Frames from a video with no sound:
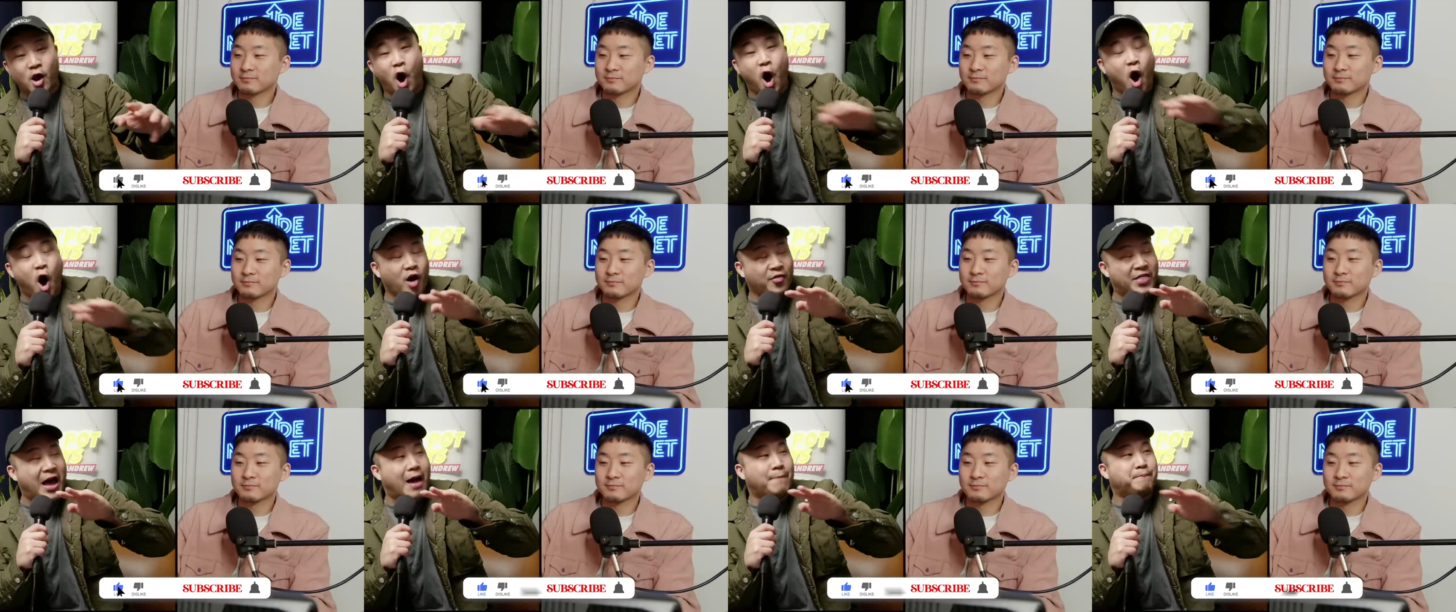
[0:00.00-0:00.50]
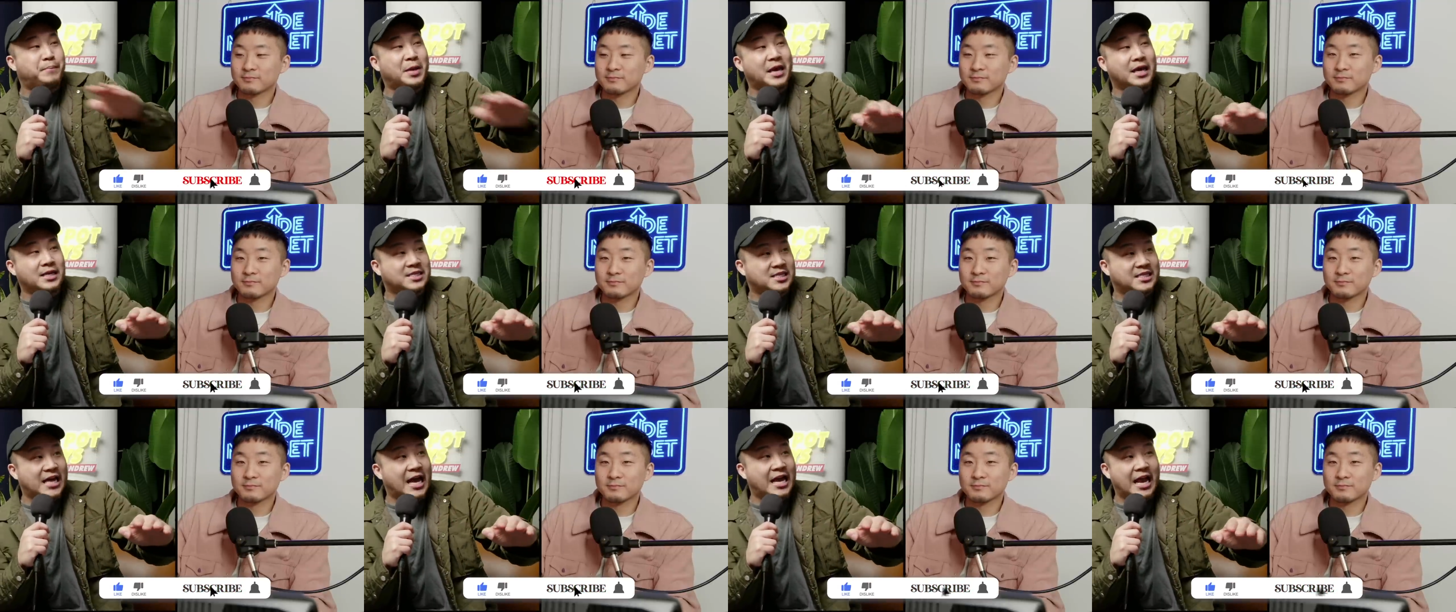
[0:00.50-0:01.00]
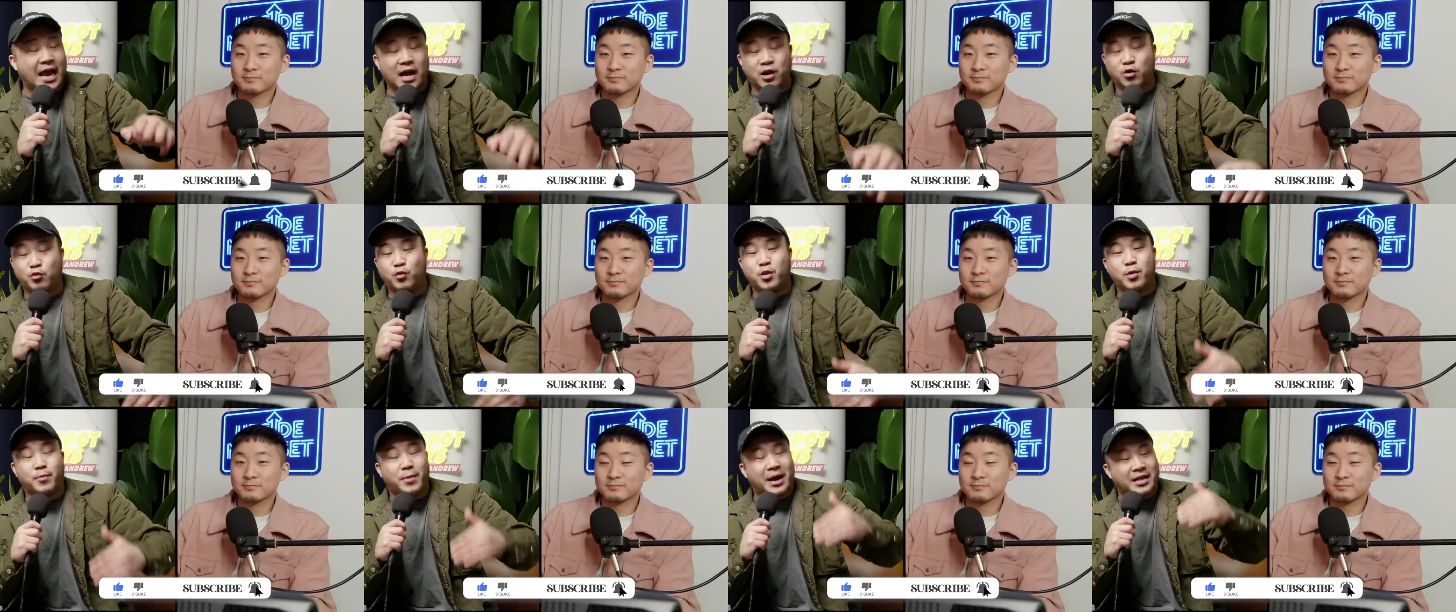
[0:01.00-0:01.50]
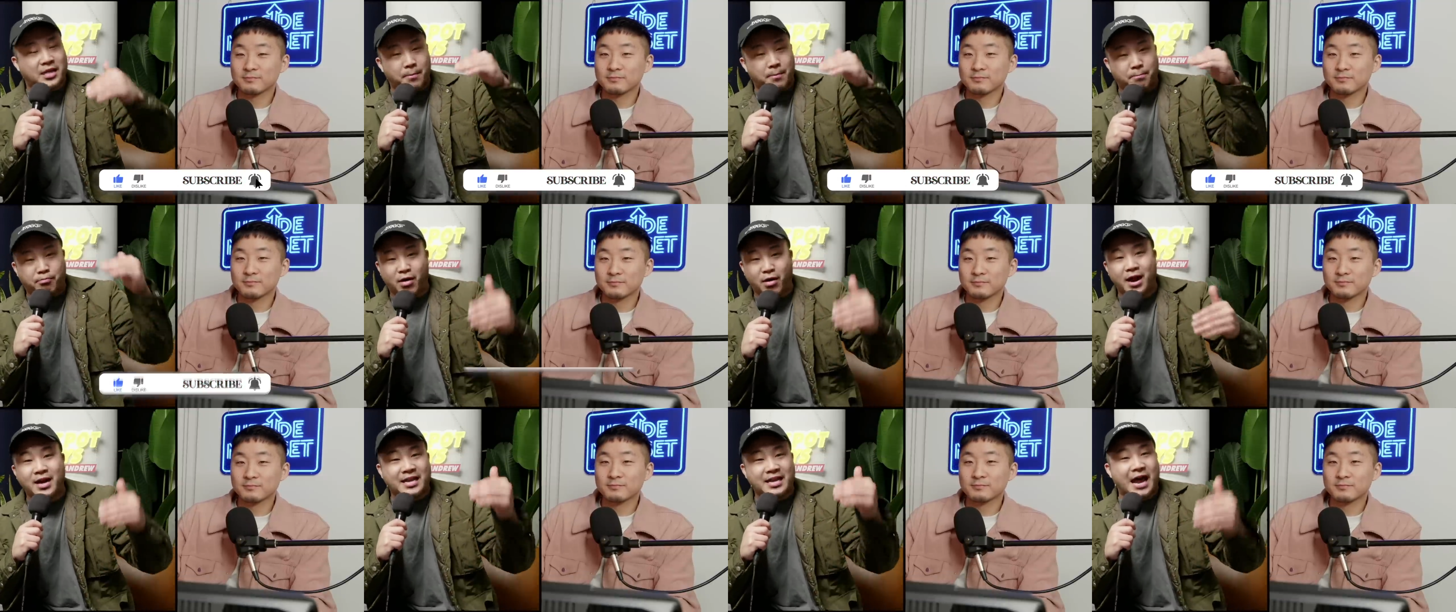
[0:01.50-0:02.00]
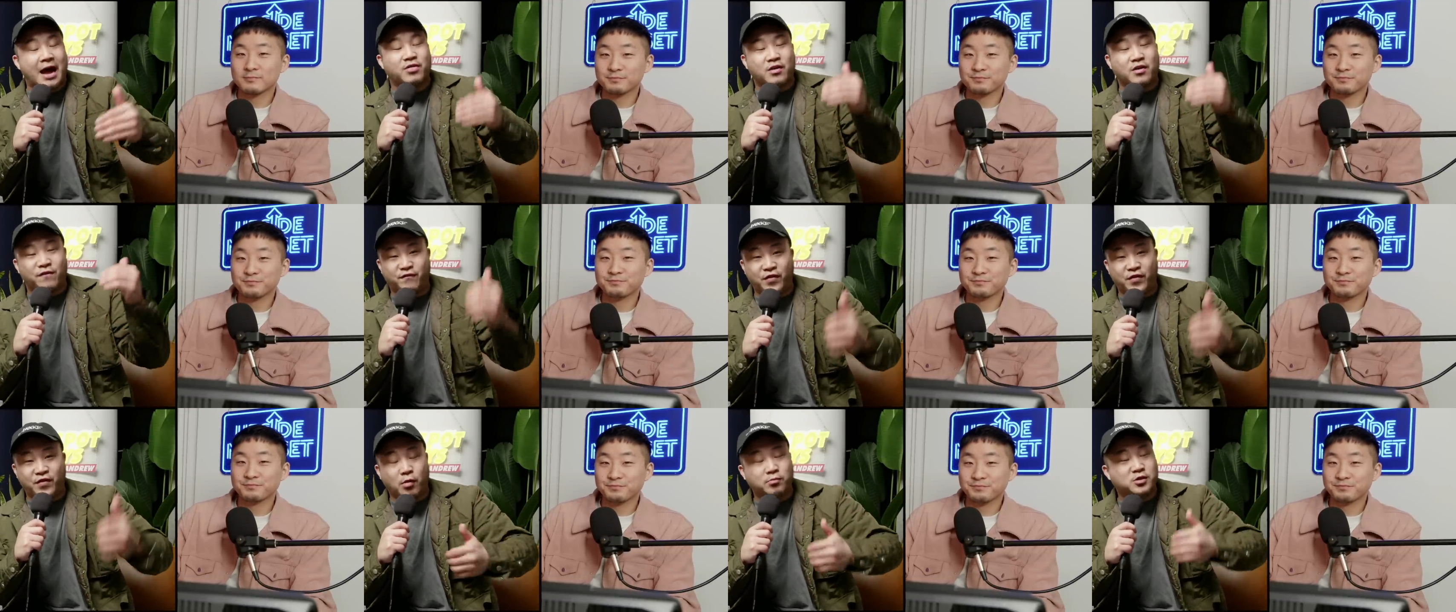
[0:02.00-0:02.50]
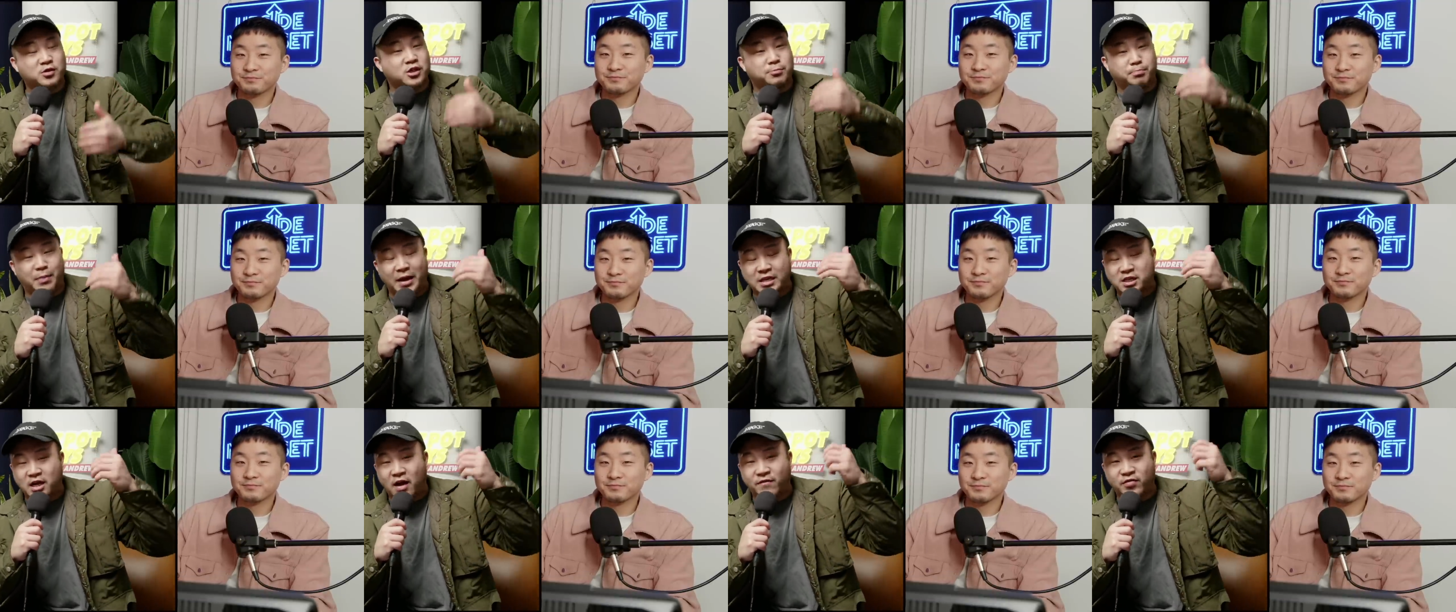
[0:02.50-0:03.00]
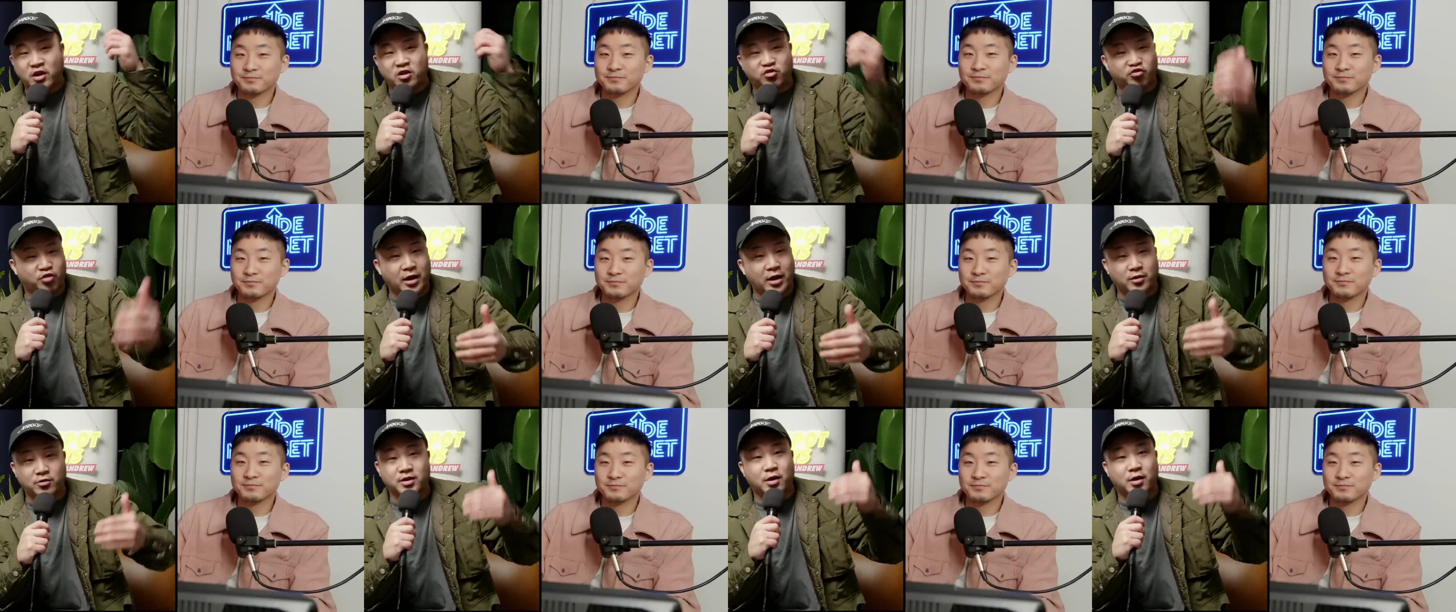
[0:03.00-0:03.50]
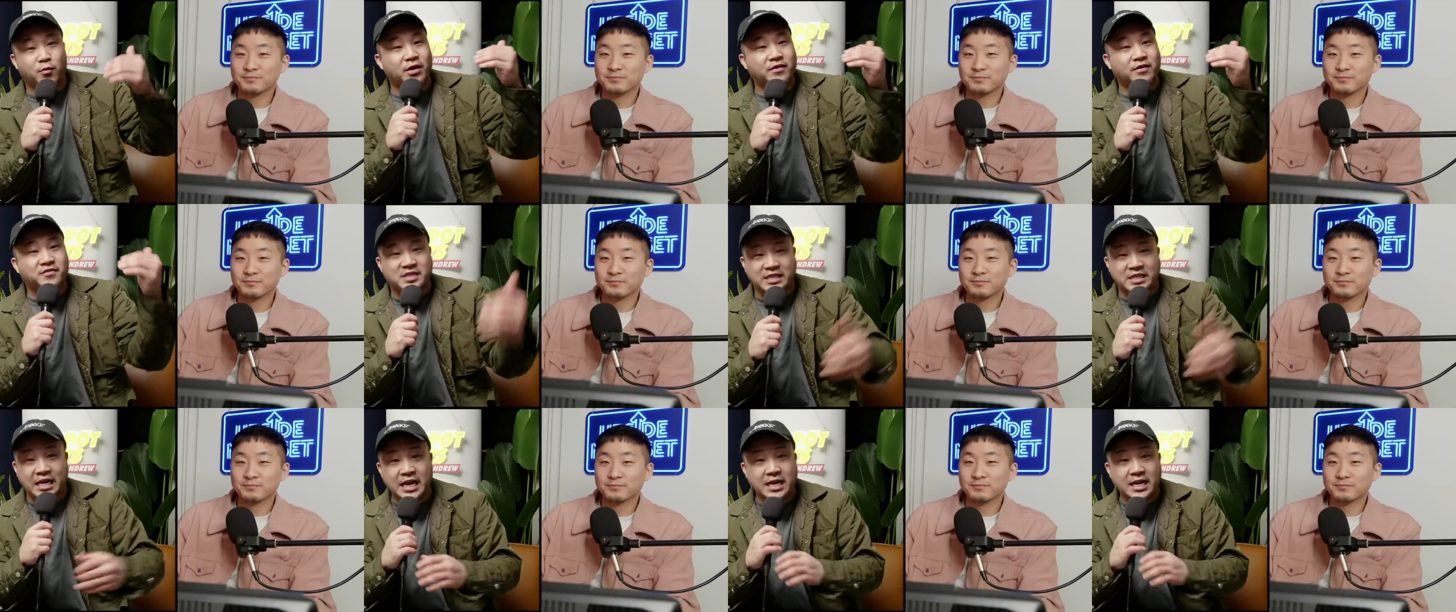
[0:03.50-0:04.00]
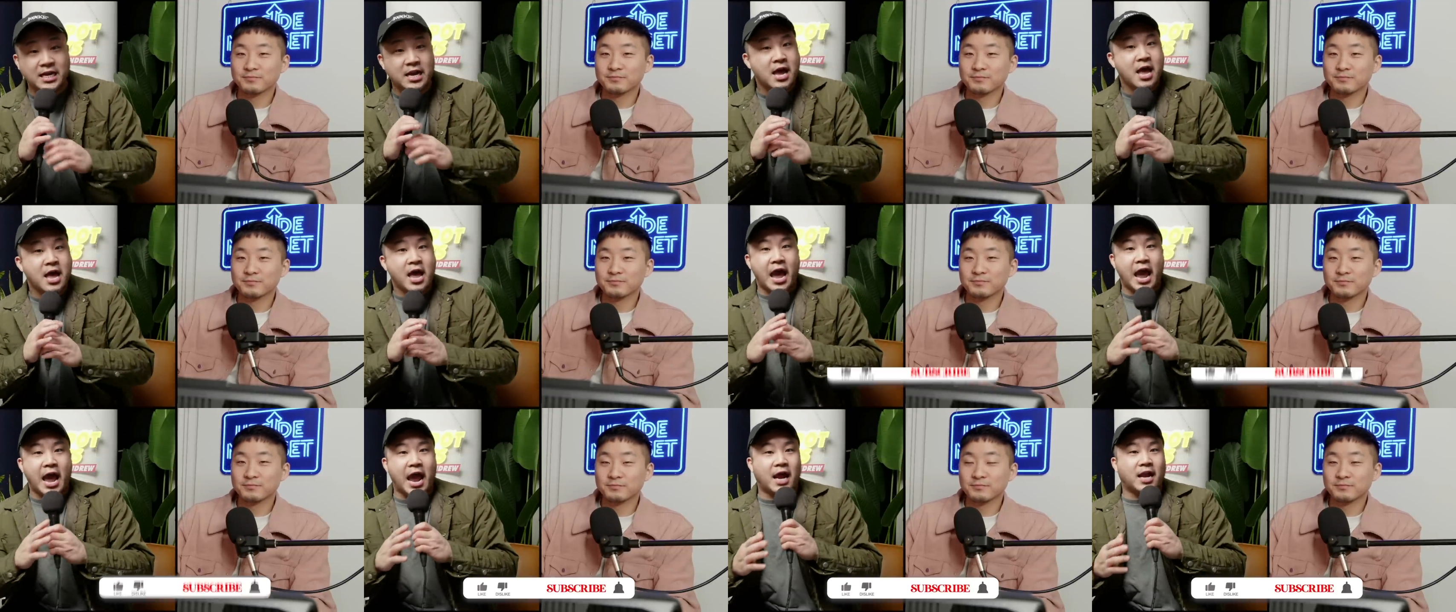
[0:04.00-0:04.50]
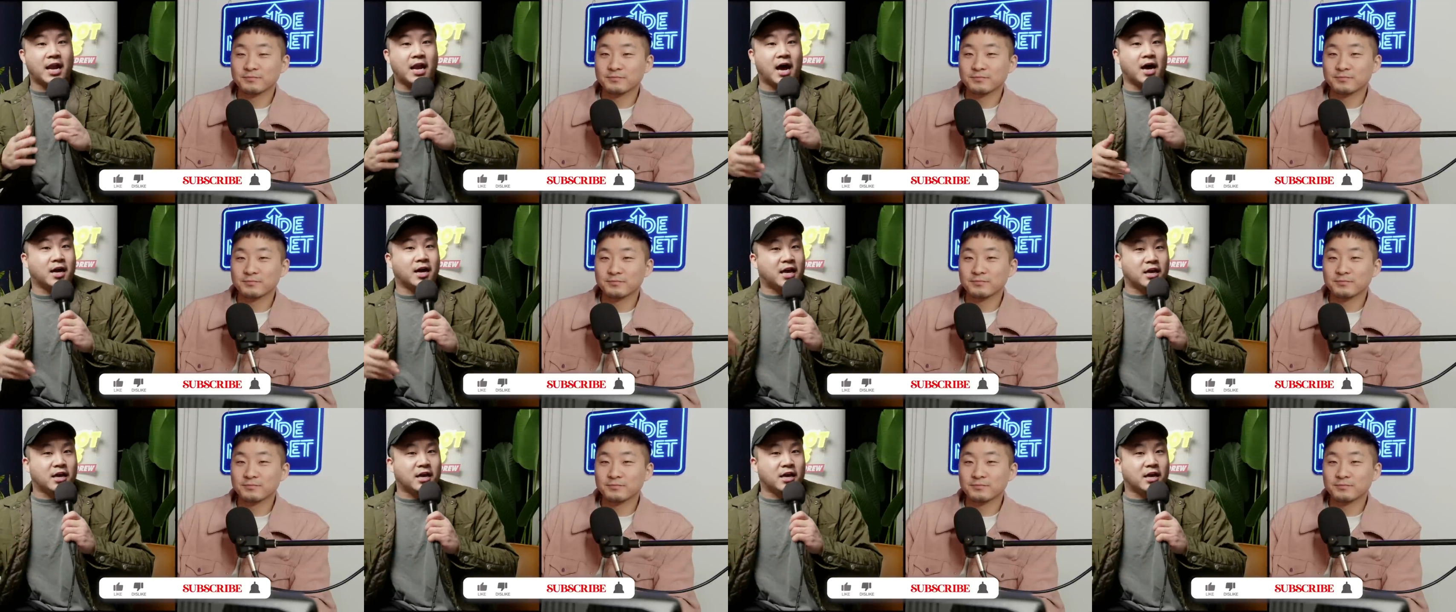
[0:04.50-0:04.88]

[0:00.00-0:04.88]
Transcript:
Speaker 1: all that being said, Andrew, we're about to break down the film just based off the trailer that we've seen and uh,